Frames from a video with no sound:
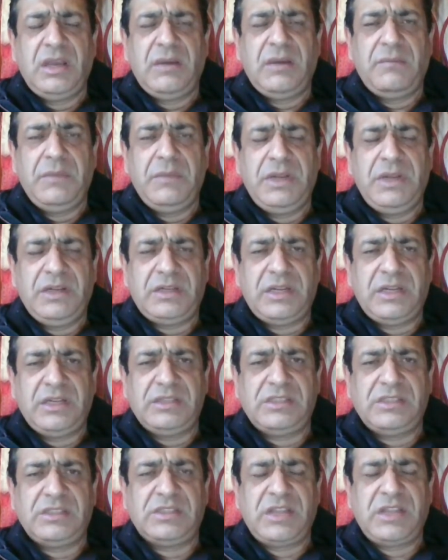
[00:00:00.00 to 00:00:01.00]

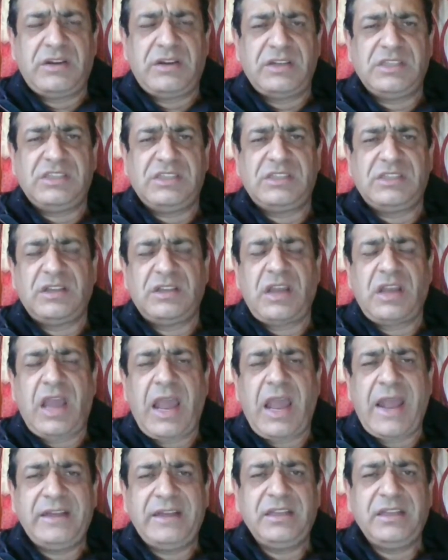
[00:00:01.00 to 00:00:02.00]
militants, terrorists
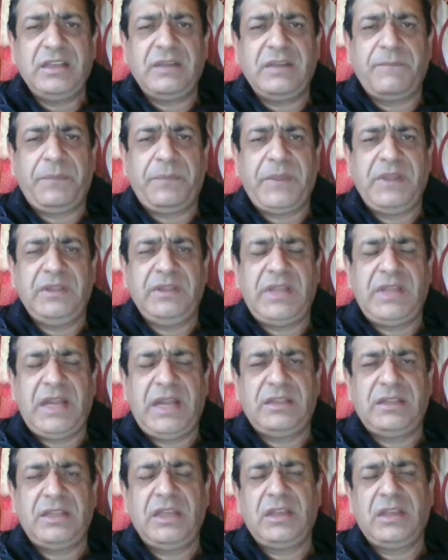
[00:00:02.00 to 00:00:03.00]
hiding in
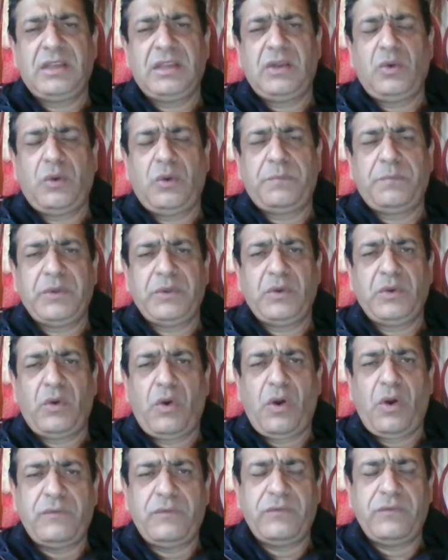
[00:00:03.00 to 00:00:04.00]
that thick canopy
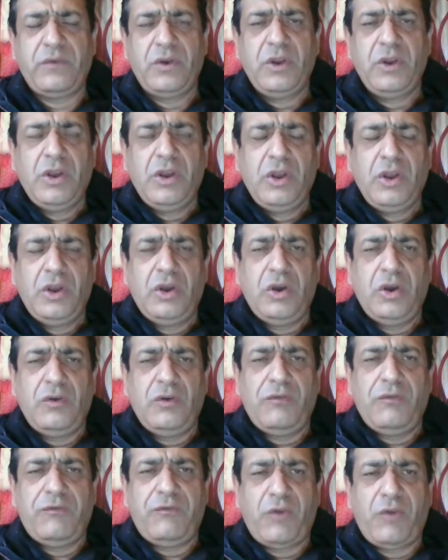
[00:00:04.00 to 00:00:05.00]
of
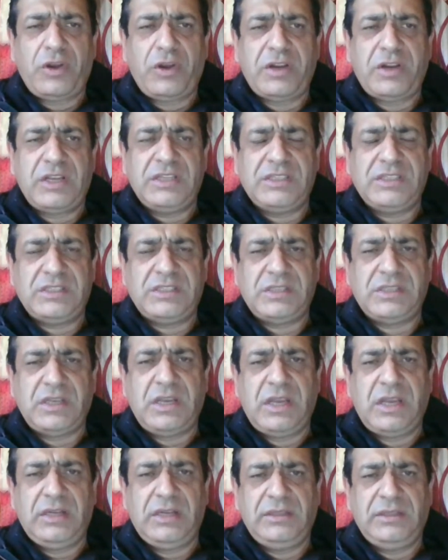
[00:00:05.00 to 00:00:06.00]
forests
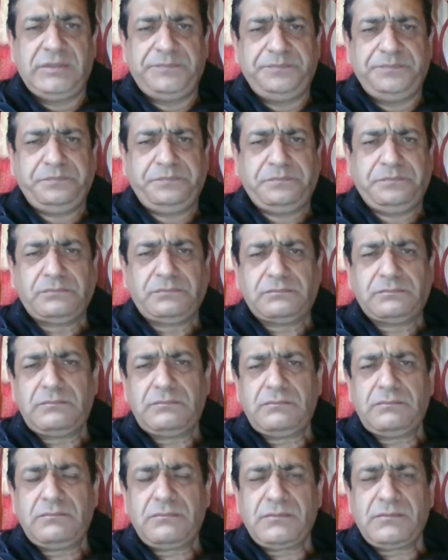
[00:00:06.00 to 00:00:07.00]
and
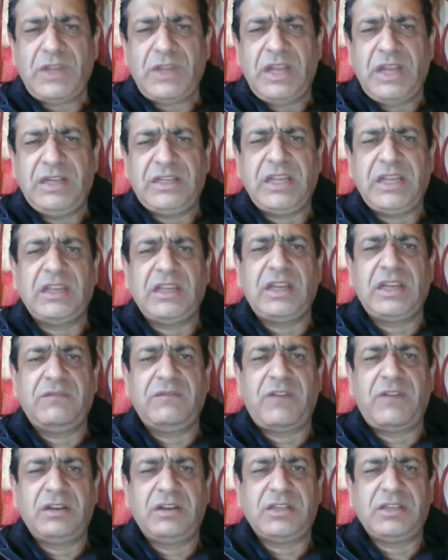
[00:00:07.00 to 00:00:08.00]
taking
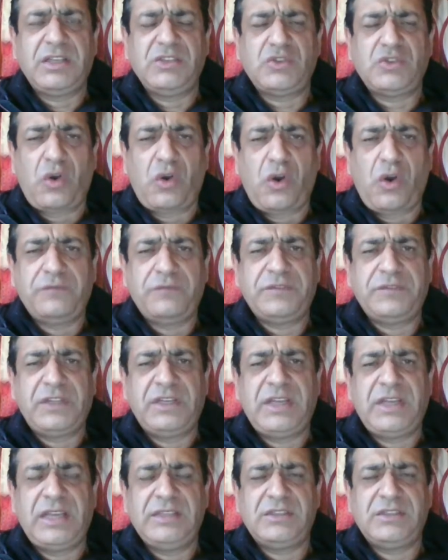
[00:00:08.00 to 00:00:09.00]
advantage of the
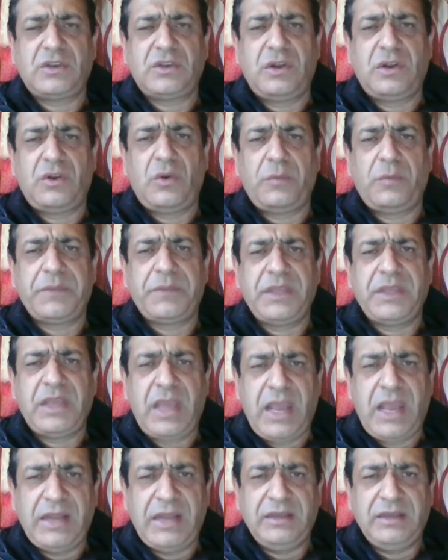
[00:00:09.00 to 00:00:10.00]
dense canopy
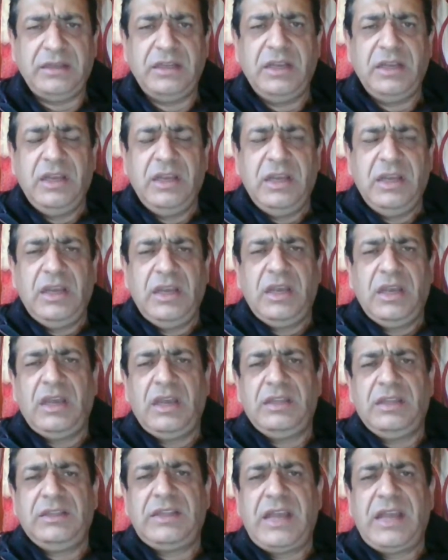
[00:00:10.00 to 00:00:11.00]
and
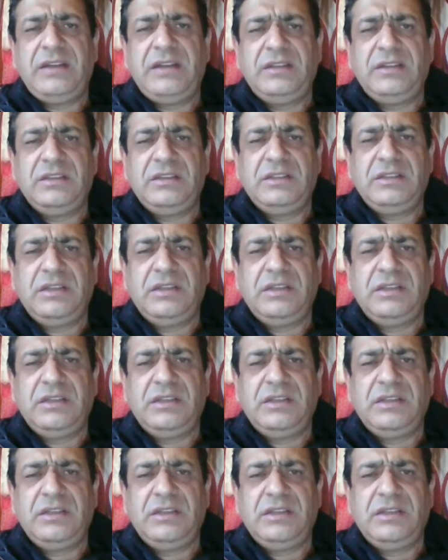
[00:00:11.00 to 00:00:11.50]
then